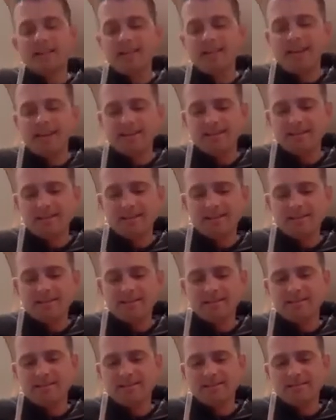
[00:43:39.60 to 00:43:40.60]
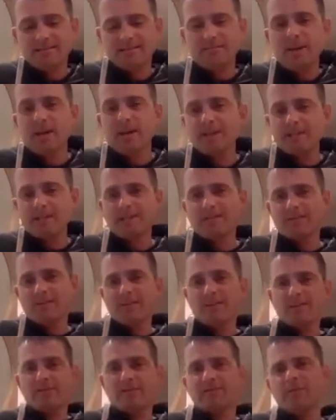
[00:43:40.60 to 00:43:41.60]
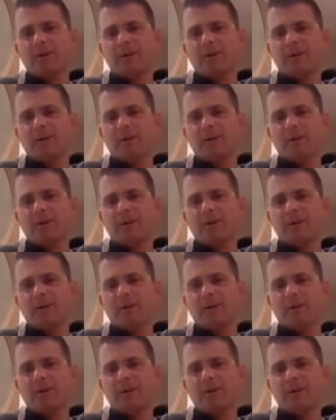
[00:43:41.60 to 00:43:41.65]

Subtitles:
that much of the